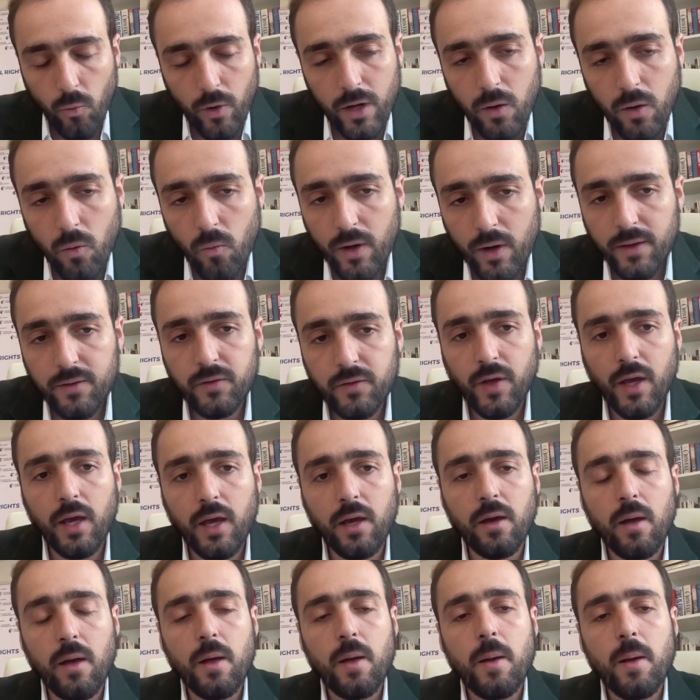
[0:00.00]
don't want to
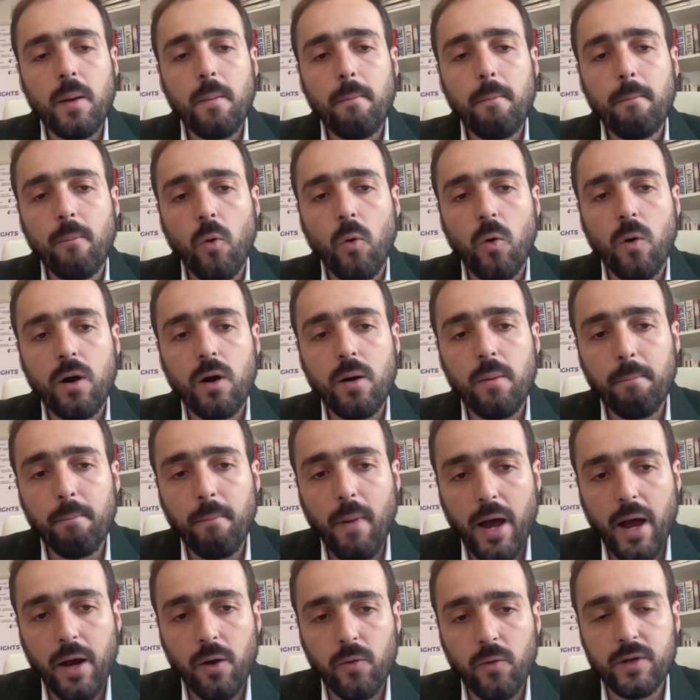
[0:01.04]
take more
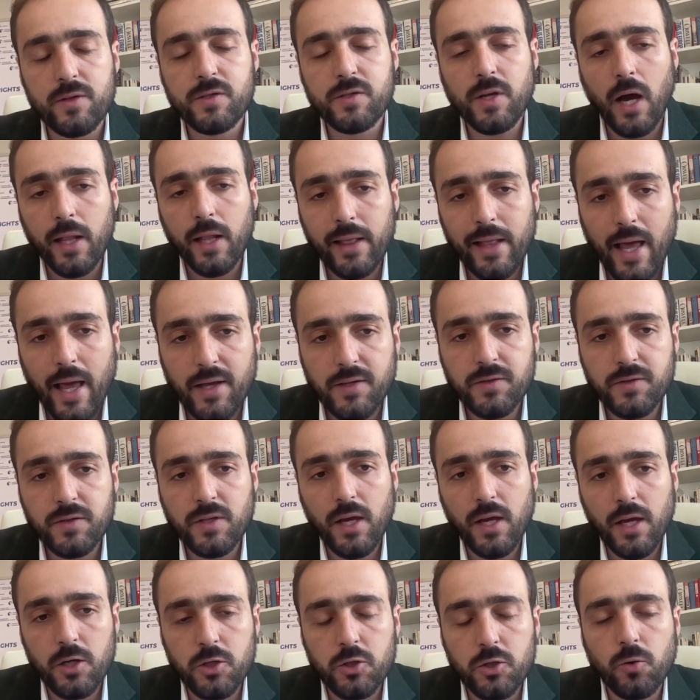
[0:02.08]
migrants unless the
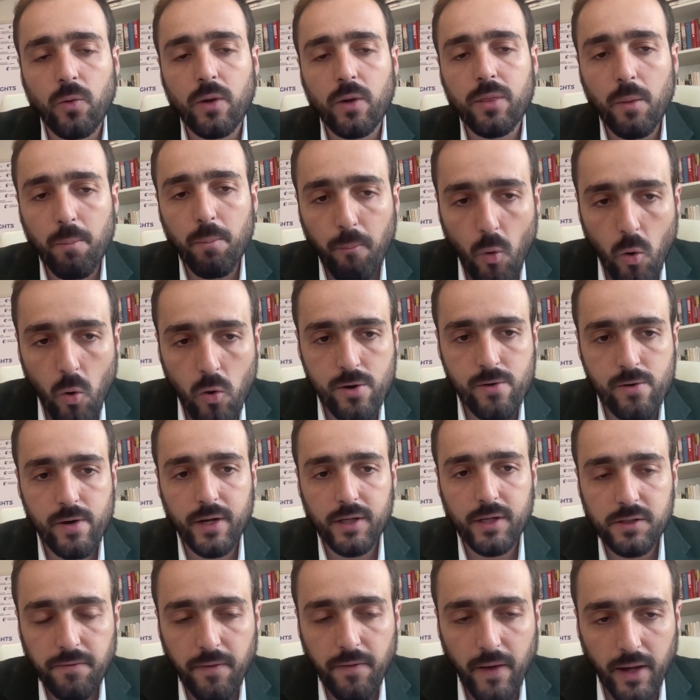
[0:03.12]
issue at the border is
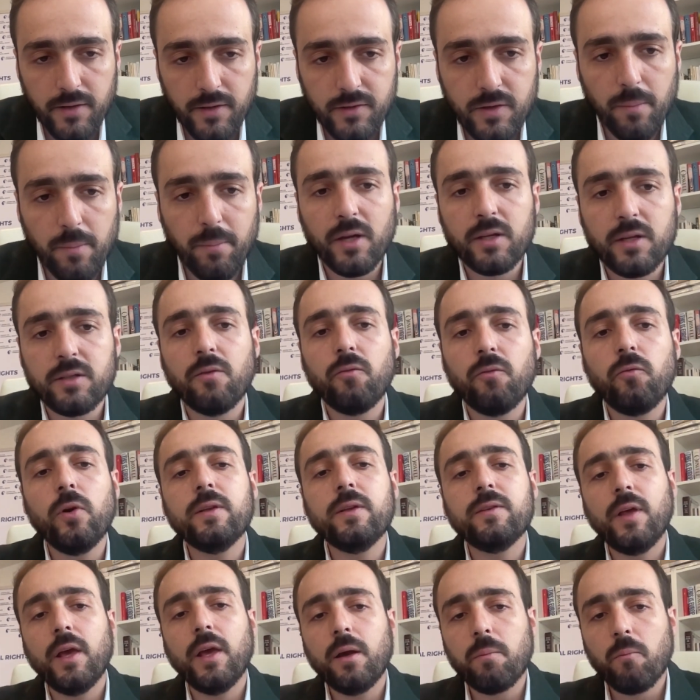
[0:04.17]
fixed. Because if we
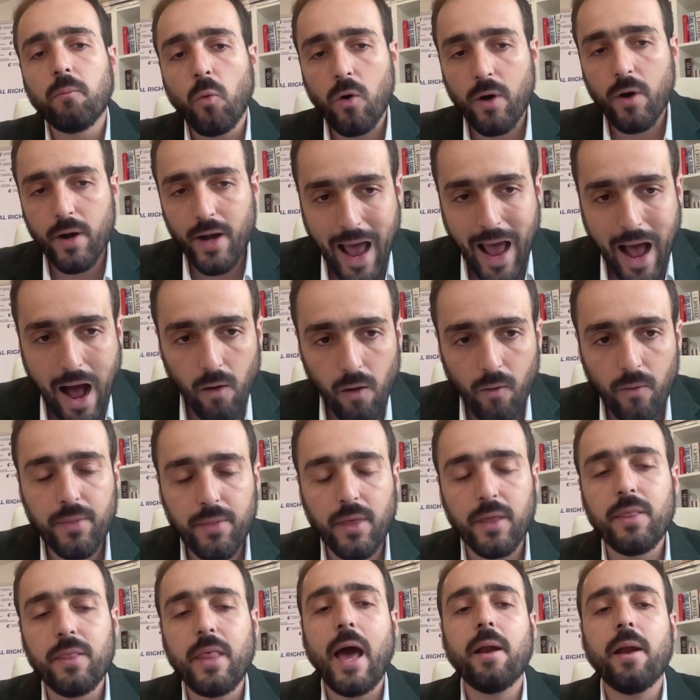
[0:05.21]
take more now, then
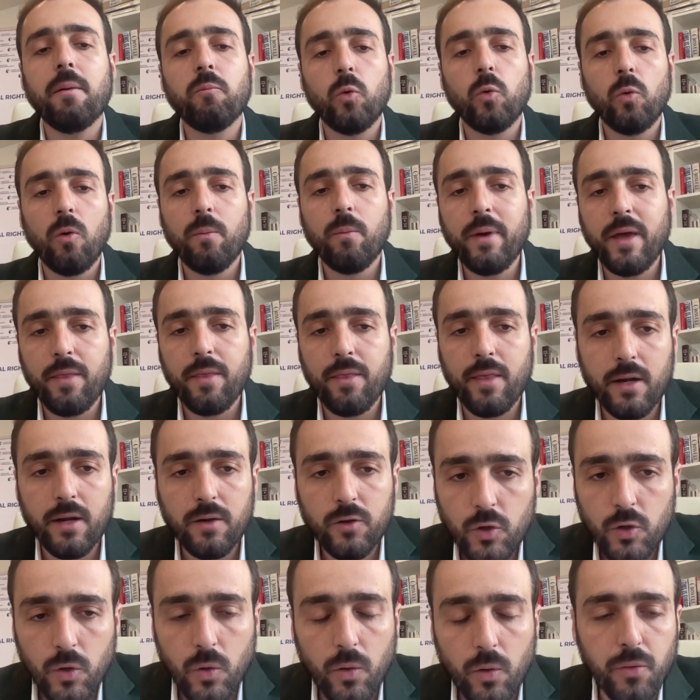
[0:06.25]
that will mean that
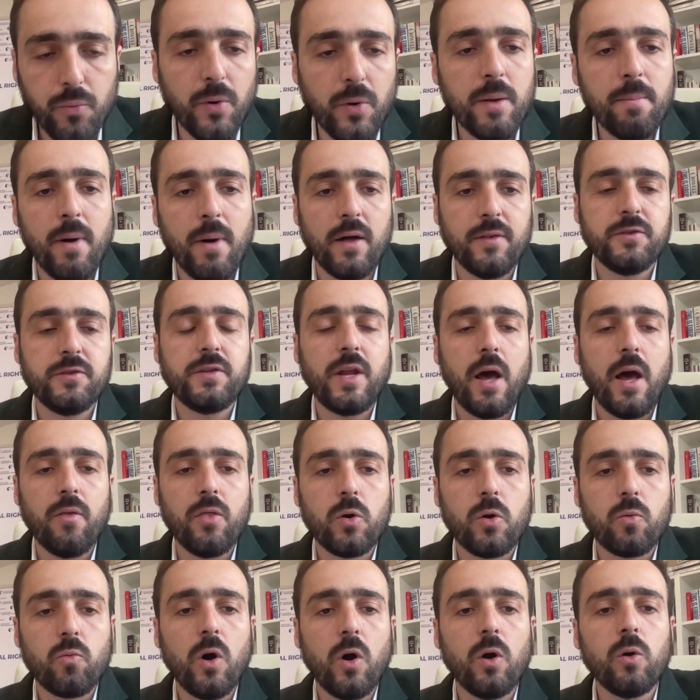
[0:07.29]
2-3 months down the
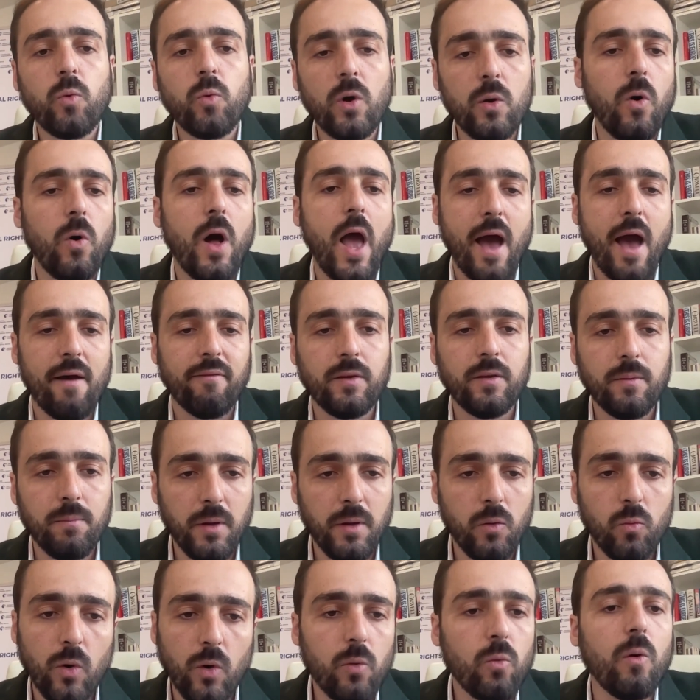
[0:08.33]
road, we
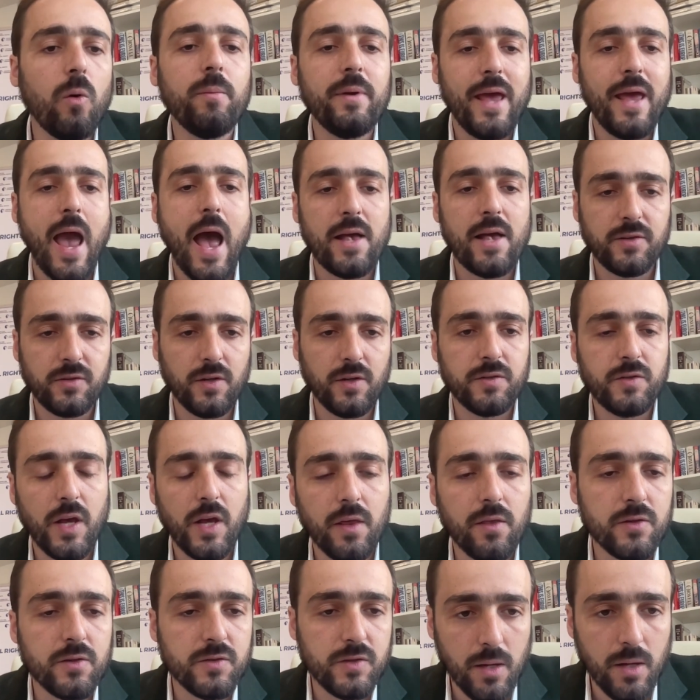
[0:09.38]
will be asked to take the
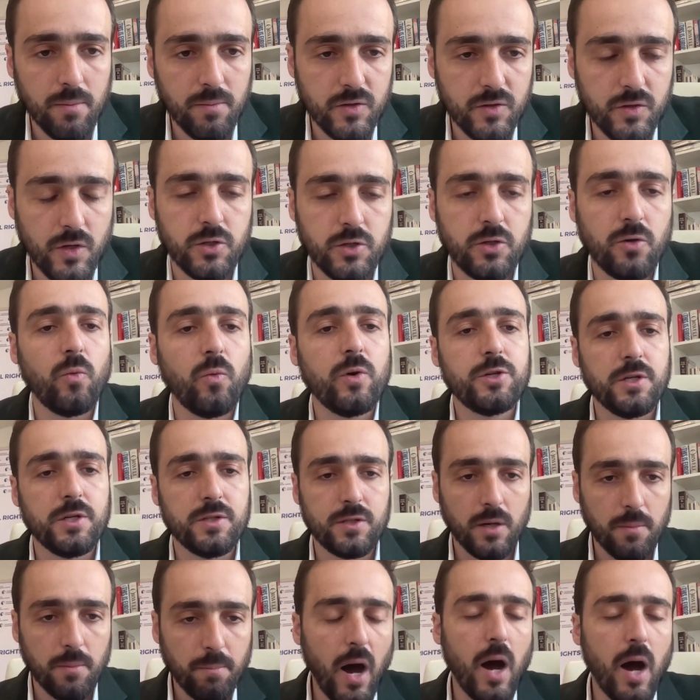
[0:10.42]
same decision, which is
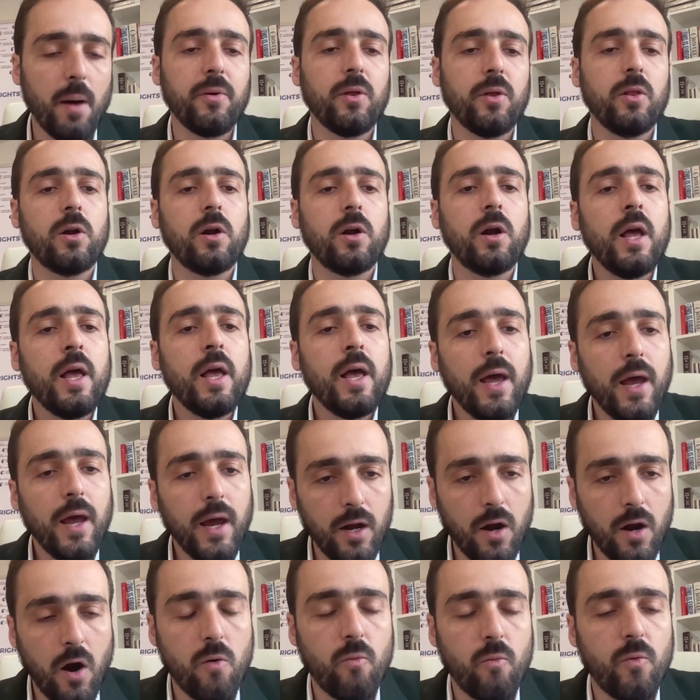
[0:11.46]
unpopular in
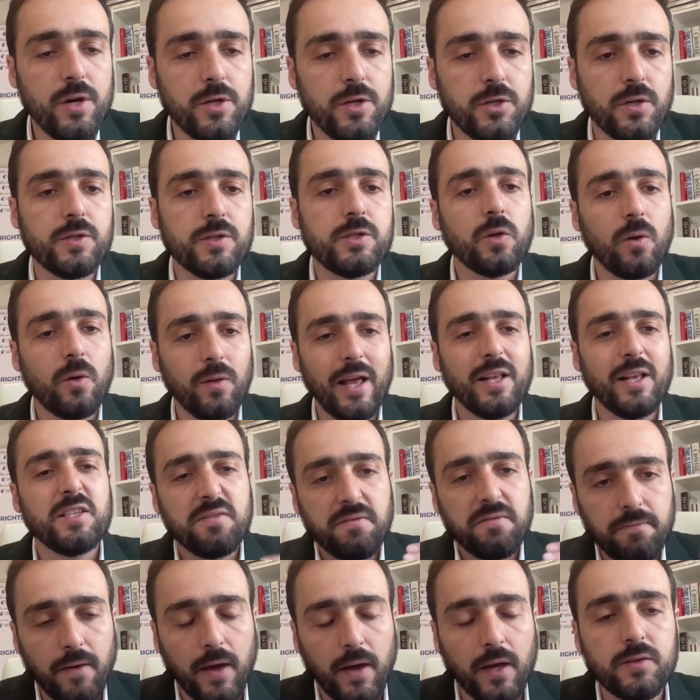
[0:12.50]
our region. So let's
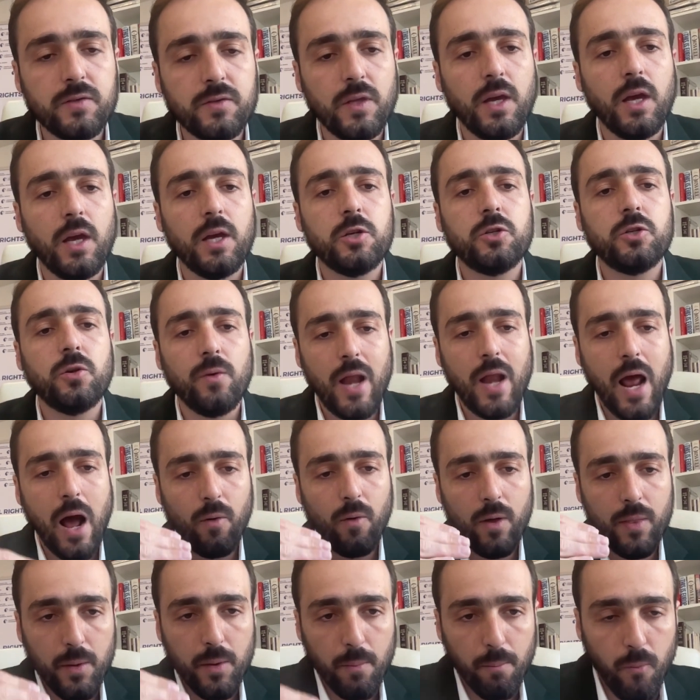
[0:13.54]
fix the issue now
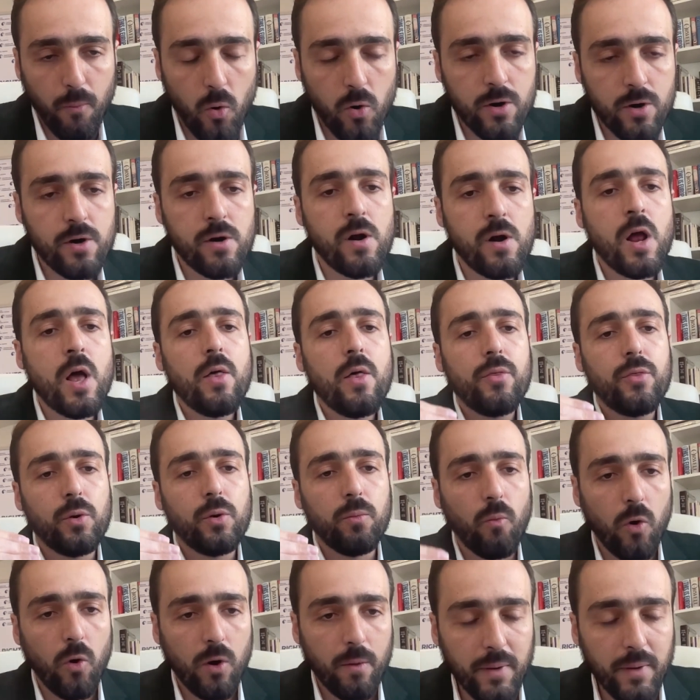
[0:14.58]
at the border through
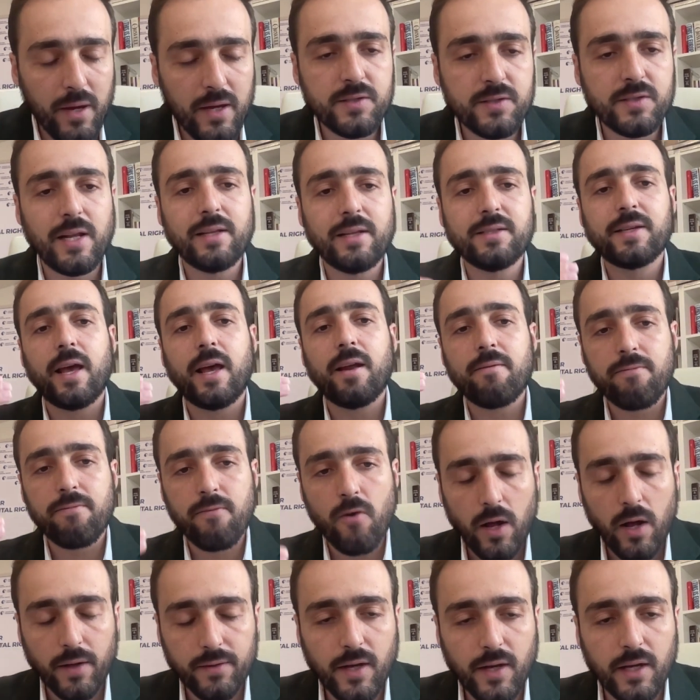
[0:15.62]
more means. Let's get
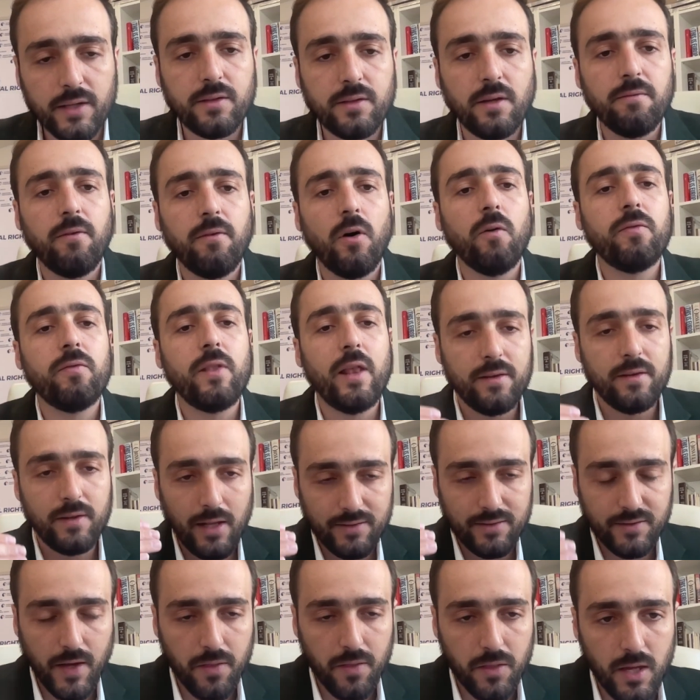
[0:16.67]
Frontex involved. Let's
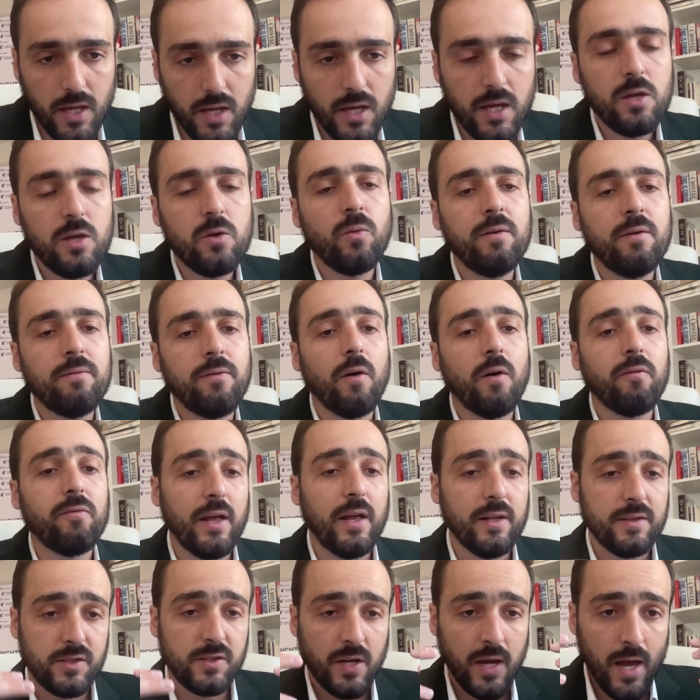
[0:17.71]
get the EU involved.
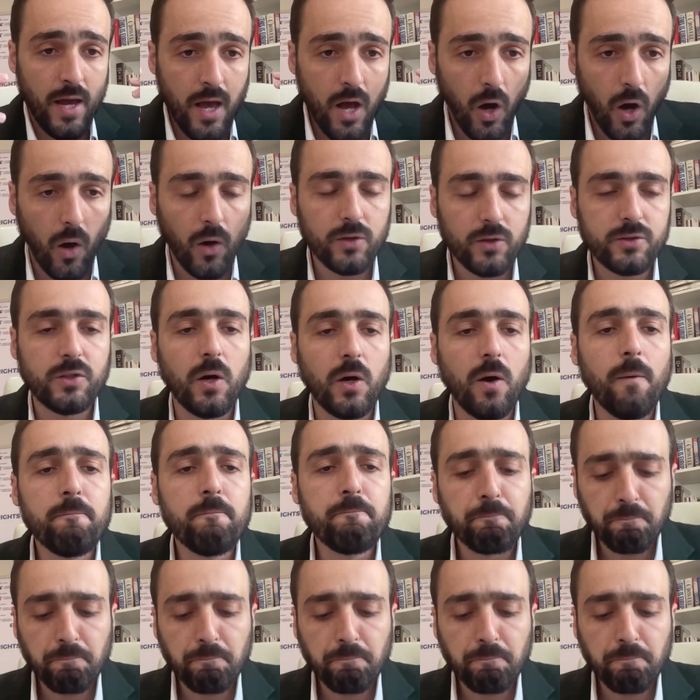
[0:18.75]
Let's also